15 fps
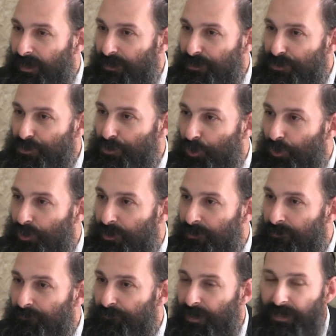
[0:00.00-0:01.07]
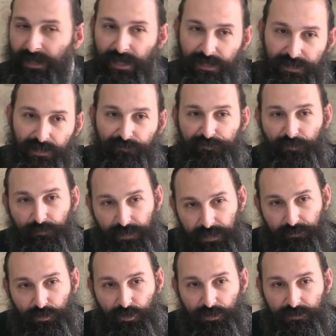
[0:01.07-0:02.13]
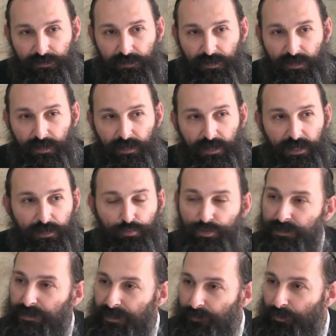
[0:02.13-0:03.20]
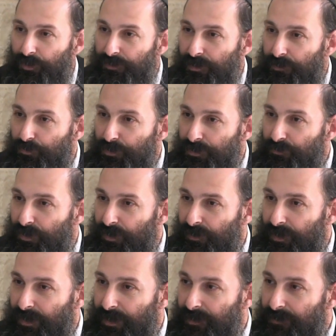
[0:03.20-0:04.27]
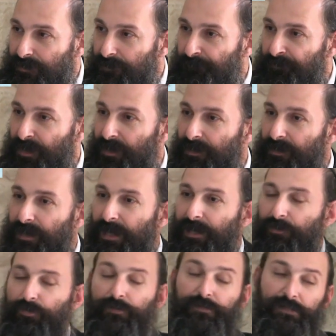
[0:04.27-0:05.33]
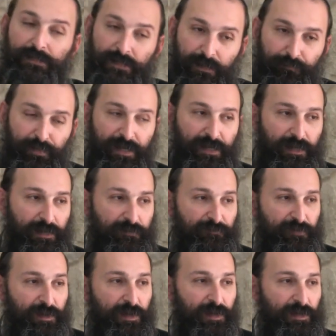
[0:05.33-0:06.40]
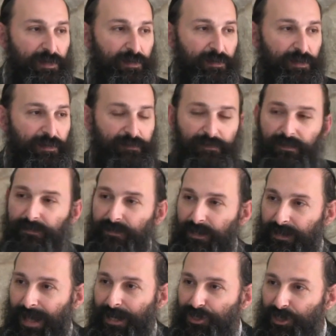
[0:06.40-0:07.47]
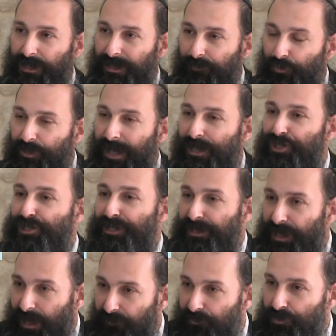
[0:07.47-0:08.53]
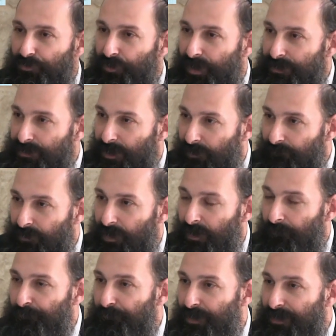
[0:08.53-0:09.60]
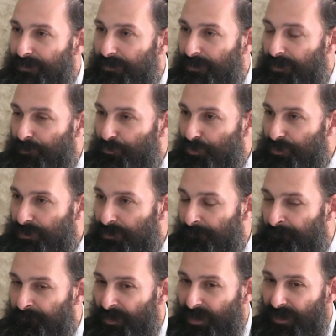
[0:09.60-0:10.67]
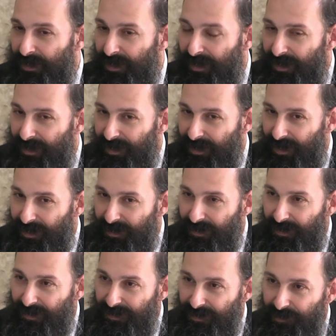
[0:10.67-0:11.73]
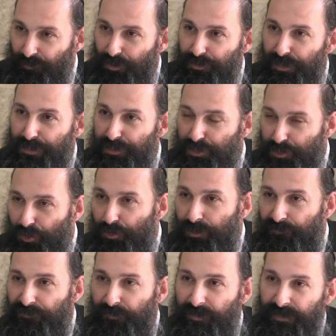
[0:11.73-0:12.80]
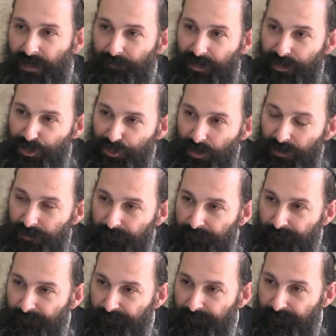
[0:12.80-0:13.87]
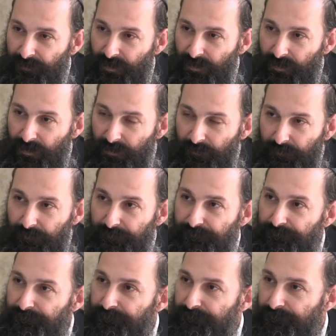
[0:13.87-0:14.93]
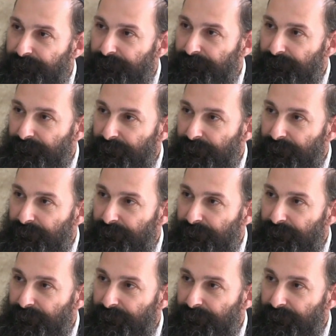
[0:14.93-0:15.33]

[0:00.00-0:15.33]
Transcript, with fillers: stolen by Esav from Nimrod. It was Nimrod that was wearing it. Later on, there's an opinion if that actually Nimrod actually gave it to Esav, but it was Nimrod that stole it from Adam HaRishon. It's also personal.